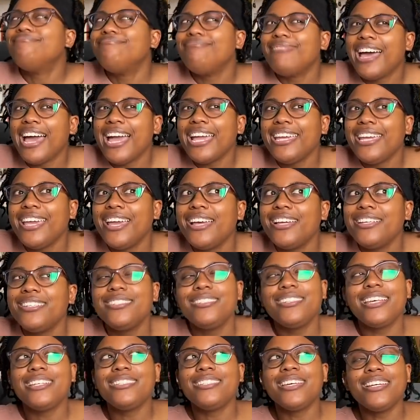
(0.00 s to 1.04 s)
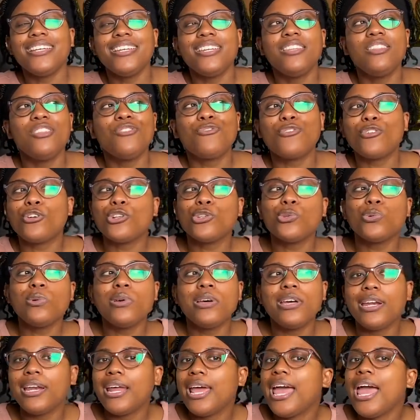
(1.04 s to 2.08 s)
I guess, as I did in the first
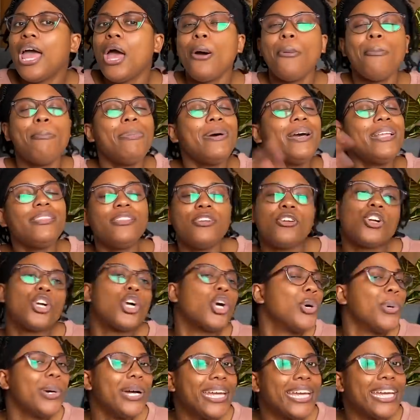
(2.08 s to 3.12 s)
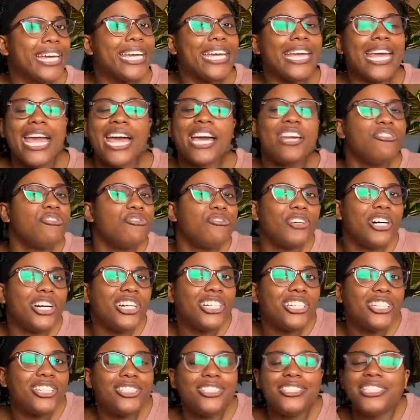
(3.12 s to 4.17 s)
one. But they're quick and
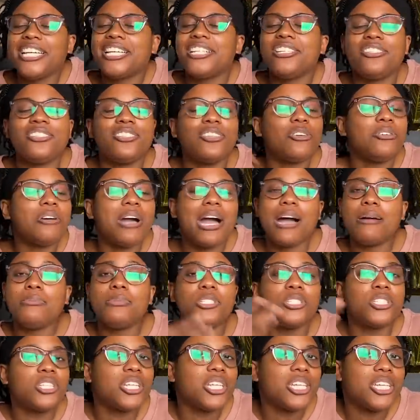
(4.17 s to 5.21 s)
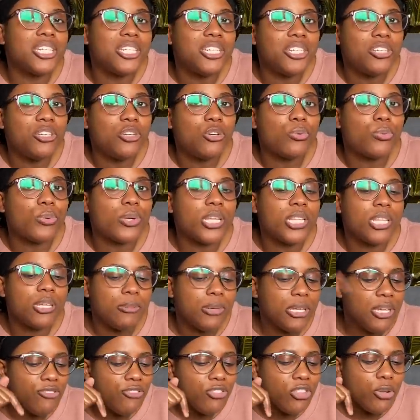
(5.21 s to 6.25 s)
fun, and so I'm just gonna continue to read them,
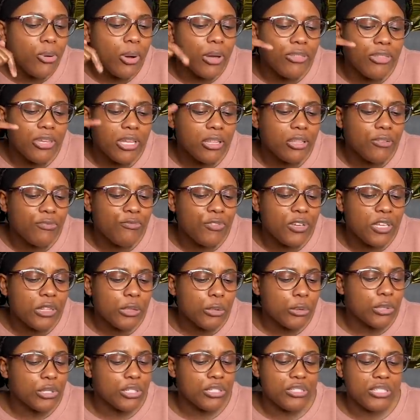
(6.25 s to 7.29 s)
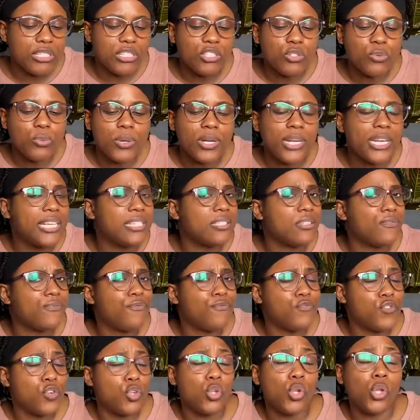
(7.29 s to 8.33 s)
even though I think the fifth or the sixth one is a
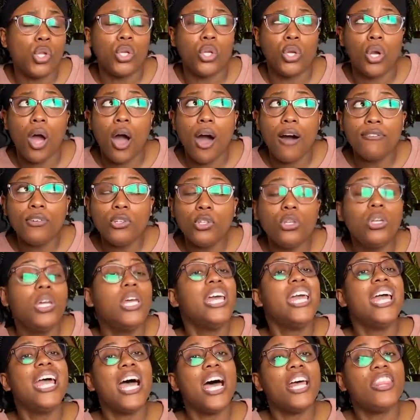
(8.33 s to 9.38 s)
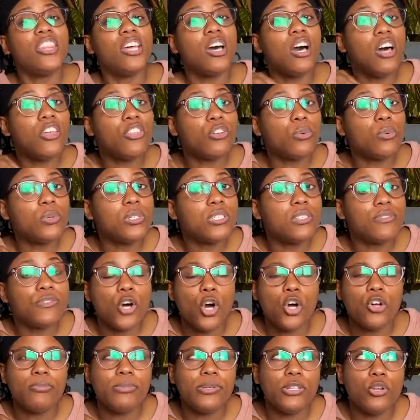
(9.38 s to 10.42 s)
full novel and the other ones have
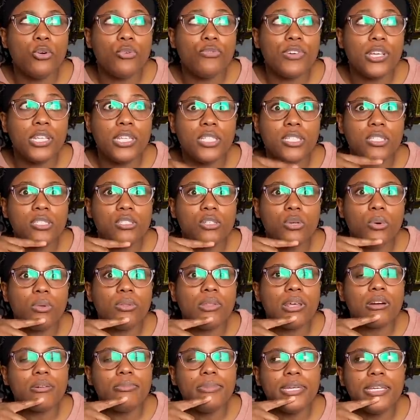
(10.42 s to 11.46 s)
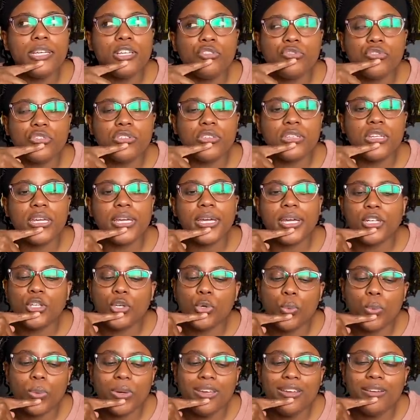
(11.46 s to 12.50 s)
all been novellas, so that'll be interesting
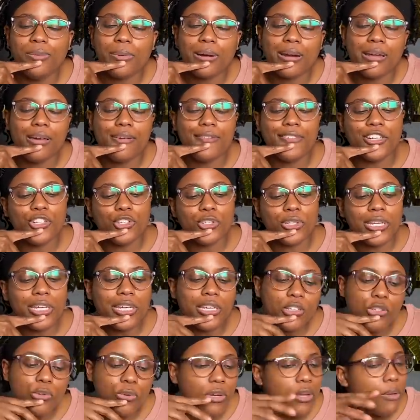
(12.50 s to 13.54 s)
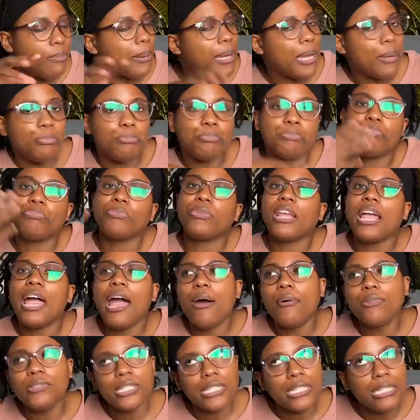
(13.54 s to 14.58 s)
to read when I eventually get to it. But
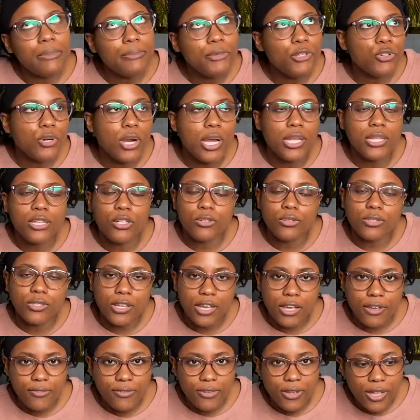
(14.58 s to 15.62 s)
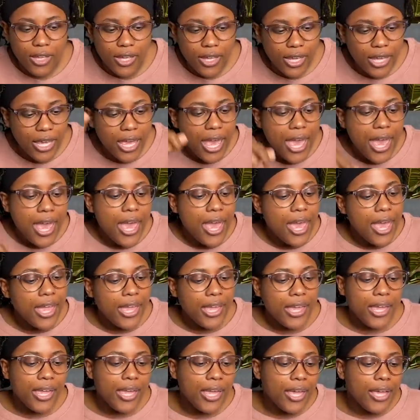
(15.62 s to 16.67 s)
I was like, let me try a little sci-fi,
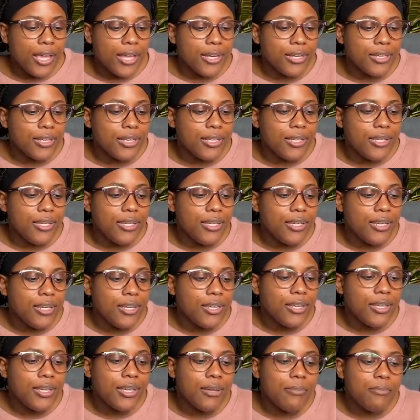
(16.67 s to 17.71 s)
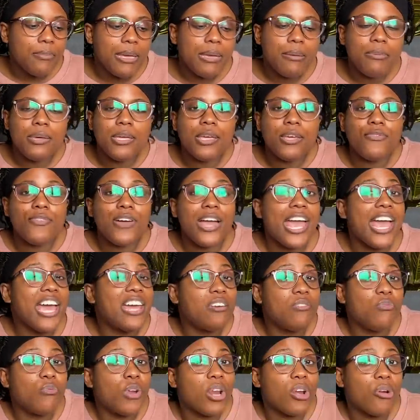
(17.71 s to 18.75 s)
and yeah, maybe if I
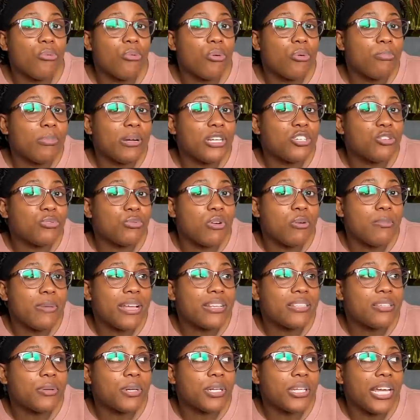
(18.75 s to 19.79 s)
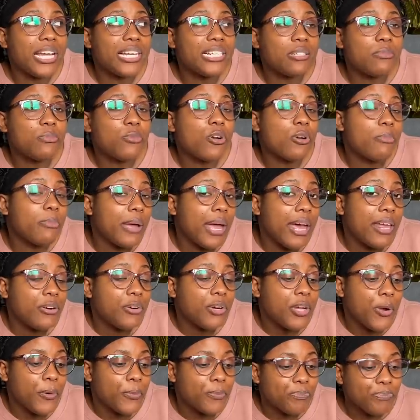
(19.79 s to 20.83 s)
hadn't read a bunch of romance I would have liked it more, but I don't
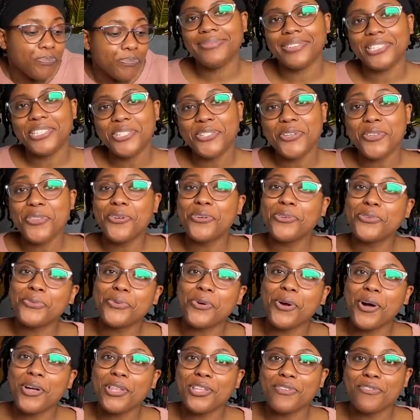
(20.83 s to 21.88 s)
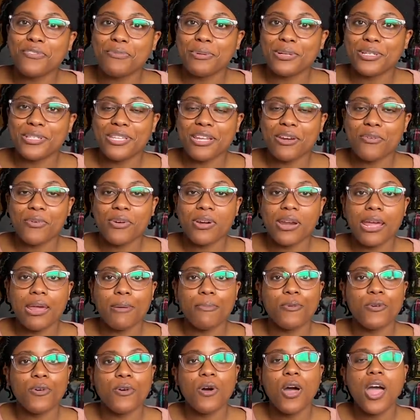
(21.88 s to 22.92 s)
know. So those were all of the books that I read in
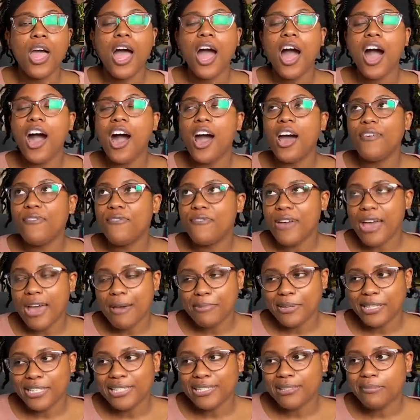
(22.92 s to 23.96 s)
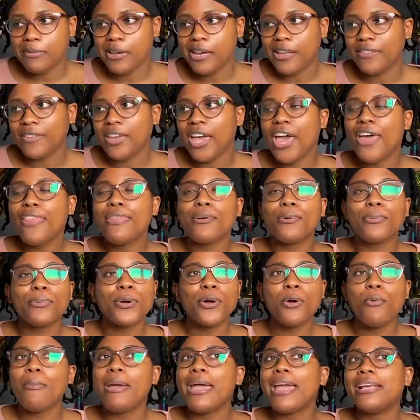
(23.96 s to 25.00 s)
April. A fabulous month. The
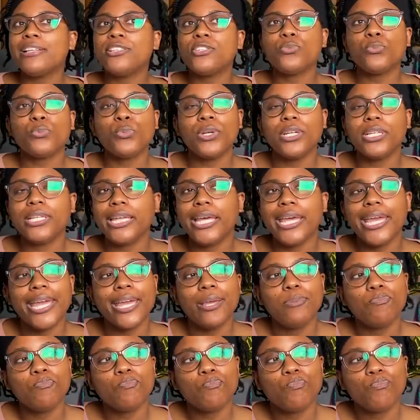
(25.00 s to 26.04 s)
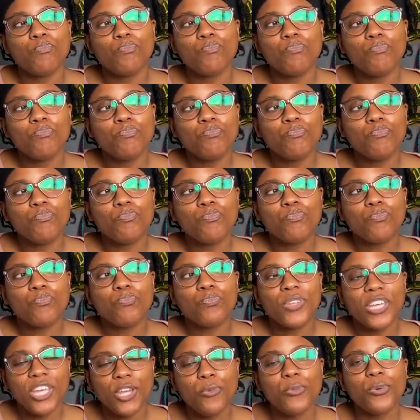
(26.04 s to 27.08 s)
romance really
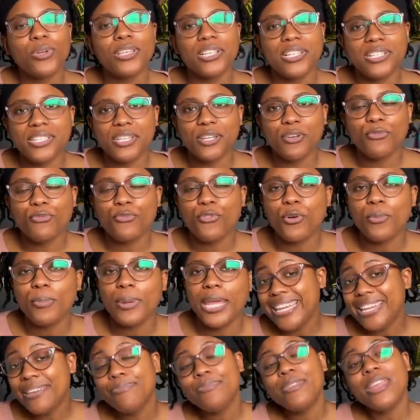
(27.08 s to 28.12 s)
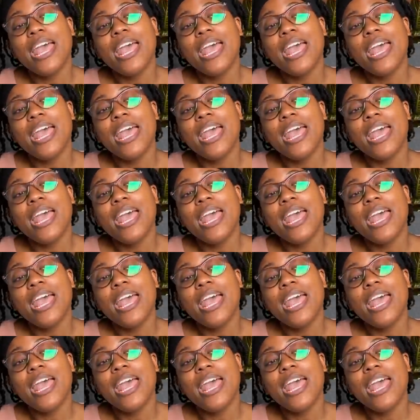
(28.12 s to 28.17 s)
did it for me.